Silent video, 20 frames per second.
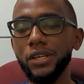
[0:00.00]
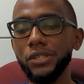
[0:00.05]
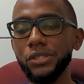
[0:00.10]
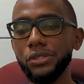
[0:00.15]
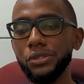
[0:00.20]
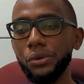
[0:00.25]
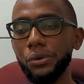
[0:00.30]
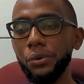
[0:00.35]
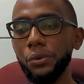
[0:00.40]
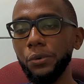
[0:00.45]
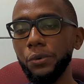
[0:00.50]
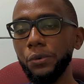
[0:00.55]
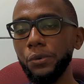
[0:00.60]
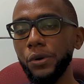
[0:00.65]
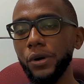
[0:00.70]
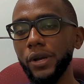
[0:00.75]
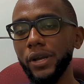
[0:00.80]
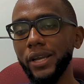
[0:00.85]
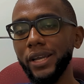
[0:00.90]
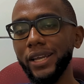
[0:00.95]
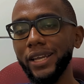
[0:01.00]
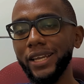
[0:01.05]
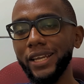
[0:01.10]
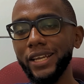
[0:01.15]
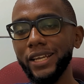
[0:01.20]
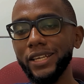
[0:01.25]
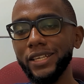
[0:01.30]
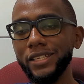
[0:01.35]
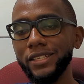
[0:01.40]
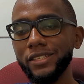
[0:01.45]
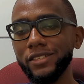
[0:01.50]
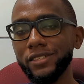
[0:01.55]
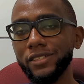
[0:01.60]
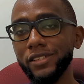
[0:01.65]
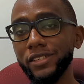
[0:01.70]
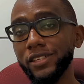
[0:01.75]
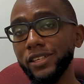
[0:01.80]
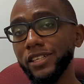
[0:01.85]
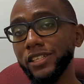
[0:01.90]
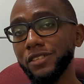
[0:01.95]
So it's
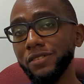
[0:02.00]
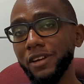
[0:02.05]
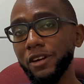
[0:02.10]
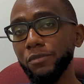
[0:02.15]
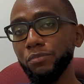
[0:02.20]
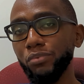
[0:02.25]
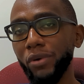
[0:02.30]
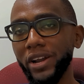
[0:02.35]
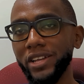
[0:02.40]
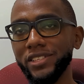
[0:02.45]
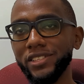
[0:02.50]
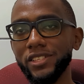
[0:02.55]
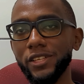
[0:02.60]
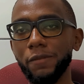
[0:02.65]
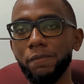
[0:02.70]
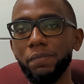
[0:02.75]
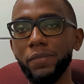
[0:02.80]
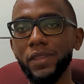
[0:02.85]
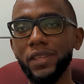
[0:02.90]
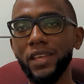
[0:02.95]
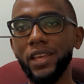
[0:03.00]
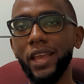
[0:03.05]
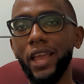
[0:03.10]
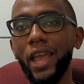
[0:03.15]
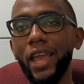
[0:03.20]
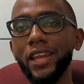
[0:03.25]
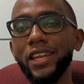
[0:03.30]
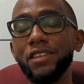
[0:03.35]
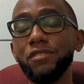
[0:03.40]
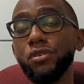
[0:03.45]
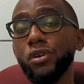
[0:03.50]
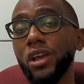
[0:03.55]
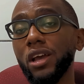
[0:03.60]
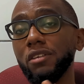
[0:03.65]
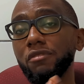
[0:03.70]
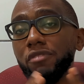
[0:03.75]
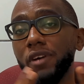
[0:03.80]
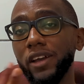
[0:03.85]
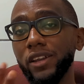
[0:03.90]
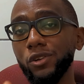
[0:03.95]
very pricey, and if you
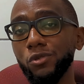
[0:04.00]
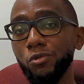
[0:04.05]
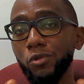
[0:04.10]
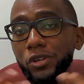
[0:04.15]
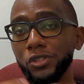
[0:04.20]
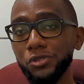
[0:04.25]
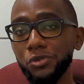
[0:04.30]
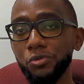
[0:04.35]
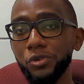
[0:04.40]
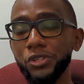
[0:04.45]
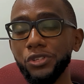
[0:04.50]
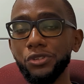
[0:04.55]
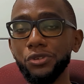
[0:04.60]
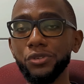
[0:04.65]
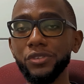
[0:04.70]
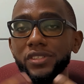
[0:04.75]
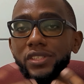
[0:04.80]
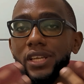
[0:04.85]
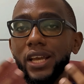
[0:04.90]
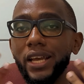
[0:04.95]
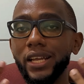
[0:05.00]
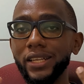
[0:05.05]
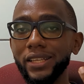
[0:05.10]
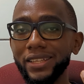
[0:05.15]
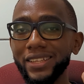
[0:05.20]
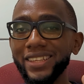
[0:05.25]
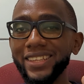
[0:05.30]
can find a way to reduce that,